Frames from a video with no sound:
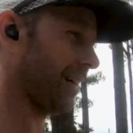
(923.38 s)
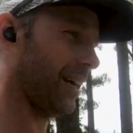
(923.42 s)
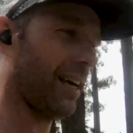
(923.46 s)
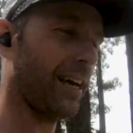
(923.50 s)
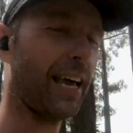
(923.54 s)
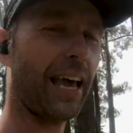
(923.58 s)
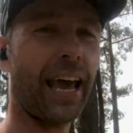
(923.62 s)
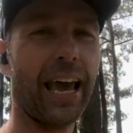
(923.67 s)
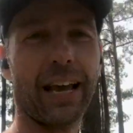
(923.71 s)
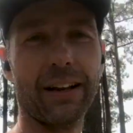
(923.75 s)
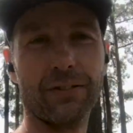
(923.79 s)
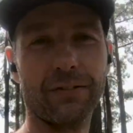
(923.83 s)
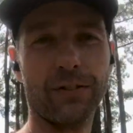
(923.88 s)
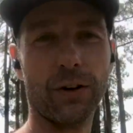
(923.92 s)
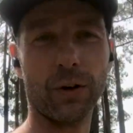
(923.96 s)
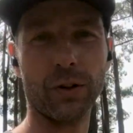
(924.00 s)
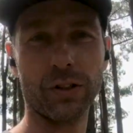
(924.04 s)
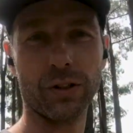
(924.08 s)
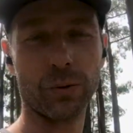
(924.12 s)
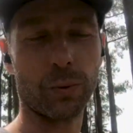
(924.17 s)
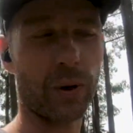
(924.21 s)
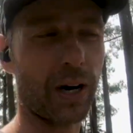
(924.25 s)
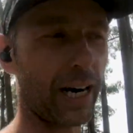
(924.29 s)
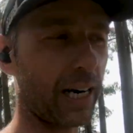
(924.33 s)

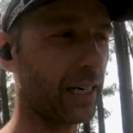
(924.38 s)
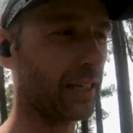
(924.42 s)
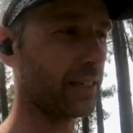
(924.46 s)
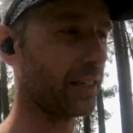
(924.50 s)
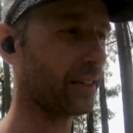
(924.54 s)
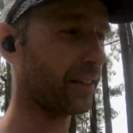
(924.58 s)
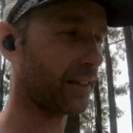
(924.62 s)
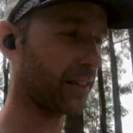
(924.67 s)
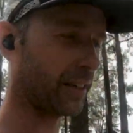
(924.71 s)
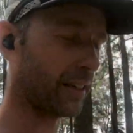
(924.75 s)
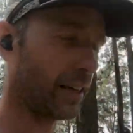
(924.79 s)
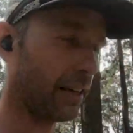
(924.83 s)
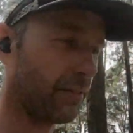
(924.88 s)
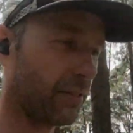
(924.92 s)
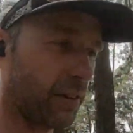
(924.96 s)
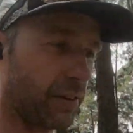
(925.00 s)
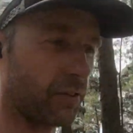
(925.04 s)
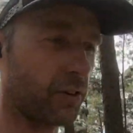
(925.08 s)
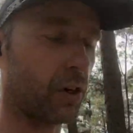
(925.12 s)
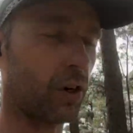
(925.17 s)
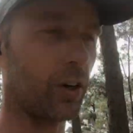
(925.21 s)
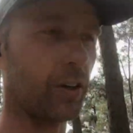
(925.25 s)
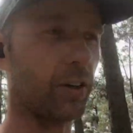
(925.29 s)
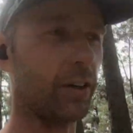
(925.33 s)
Headphones, wireless if you've
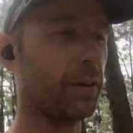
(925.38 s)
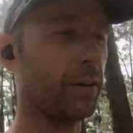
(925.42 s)
got